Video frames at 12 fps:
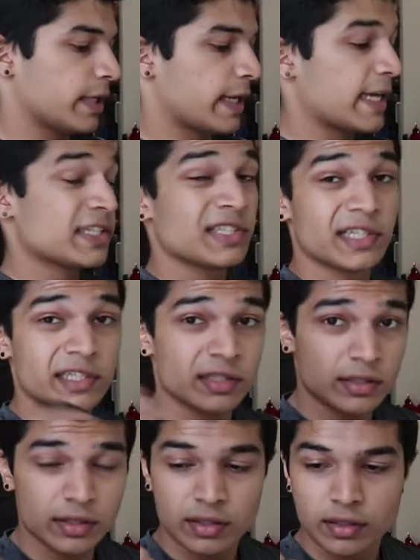a nice
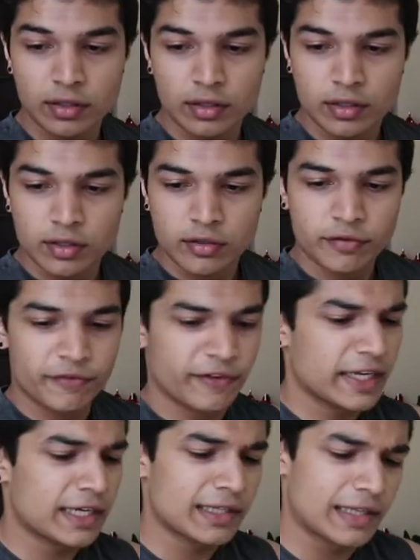little
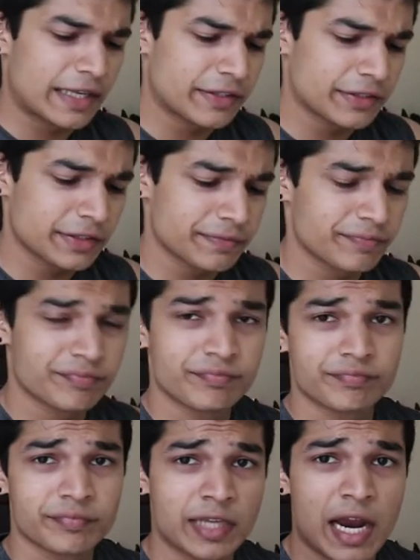fake leather
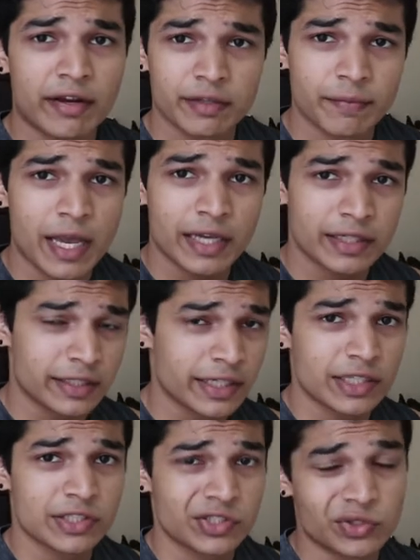carrying bag in
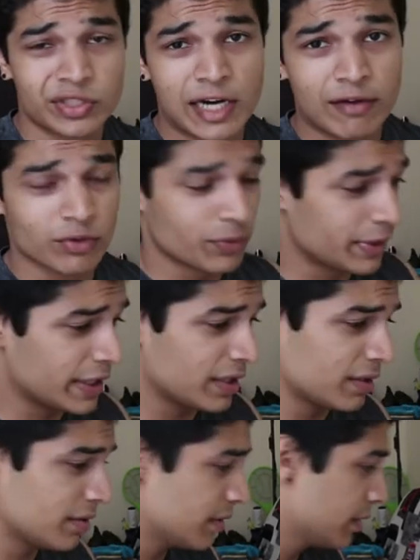case you travel with
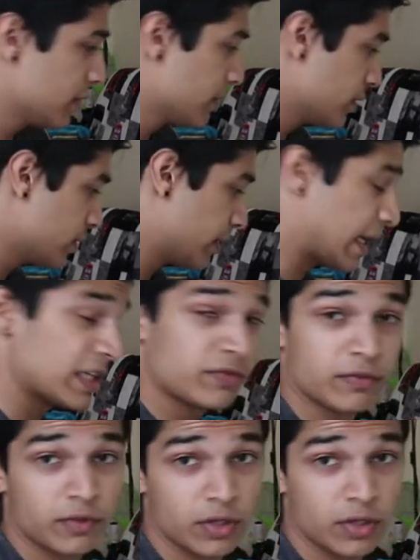it. Nice for